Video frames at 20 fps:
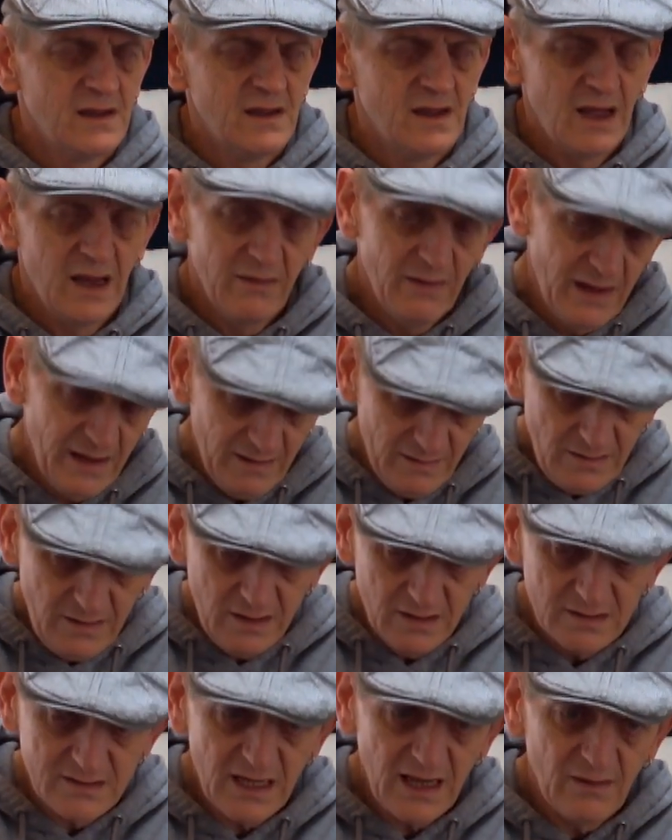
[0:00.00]
Anyway,
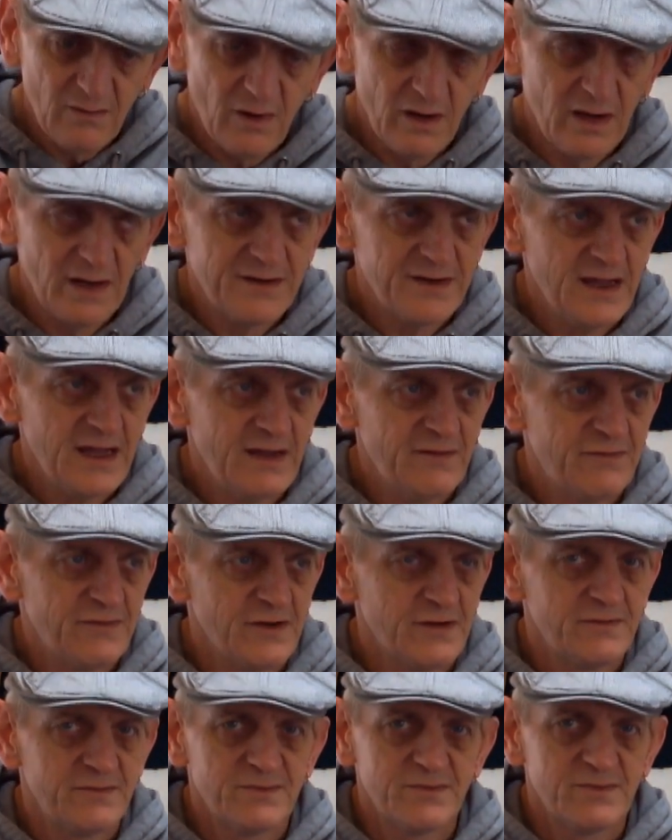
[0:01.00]
take one a day
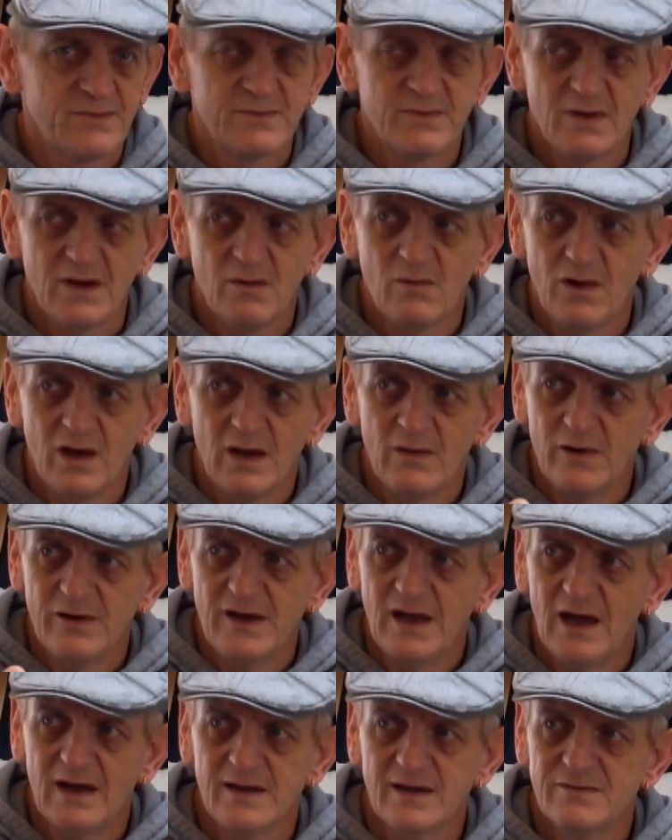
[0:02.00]
for one at
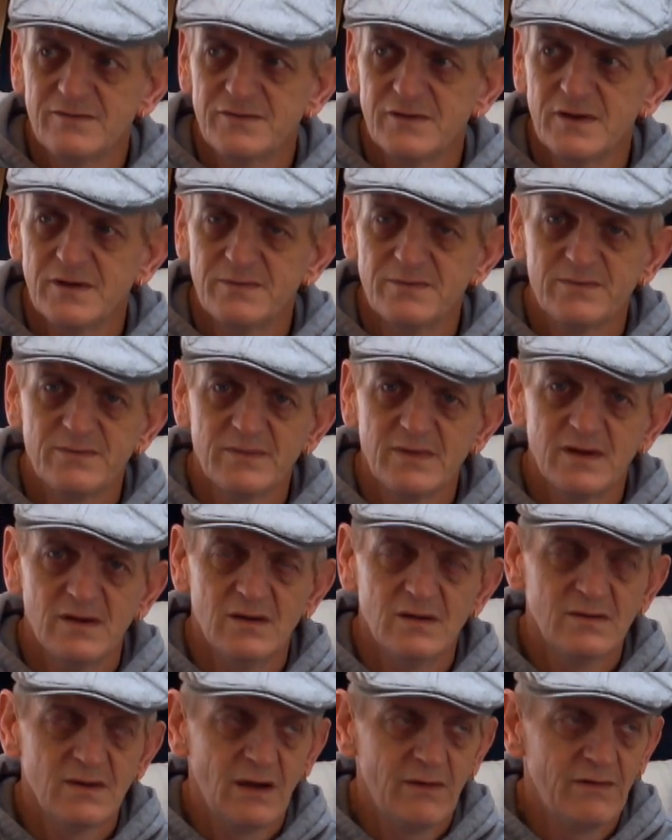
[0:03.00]
night for, you
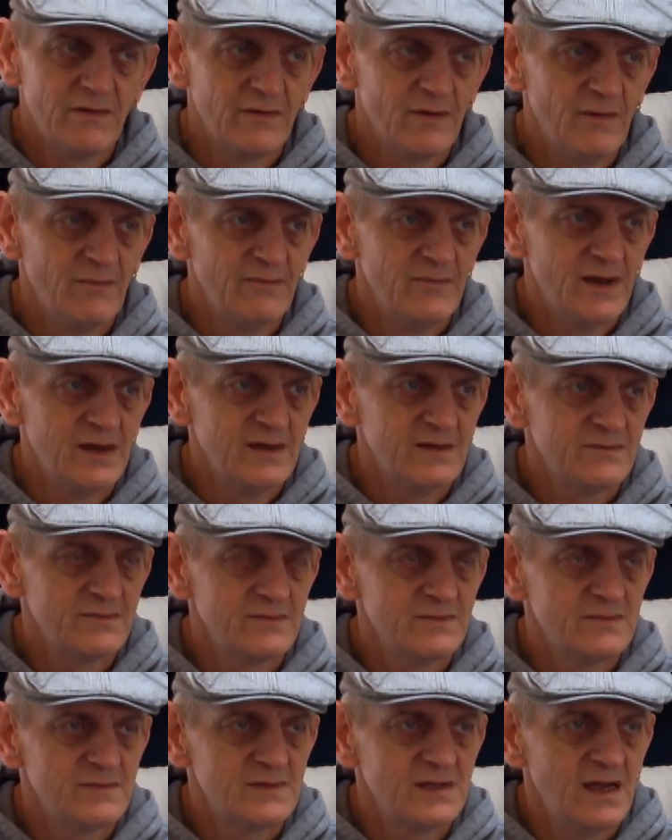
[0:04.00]
know, however many
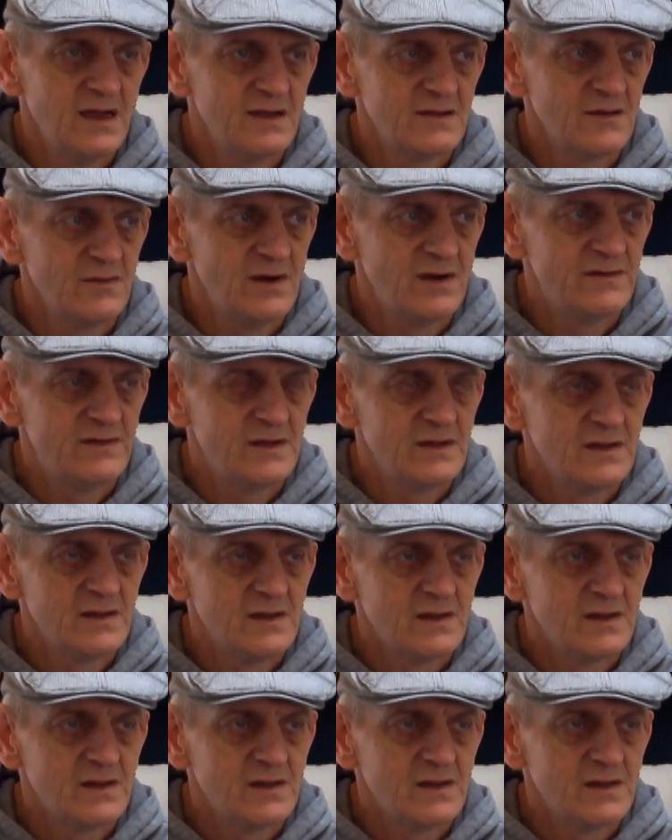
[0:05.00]
days or whatever.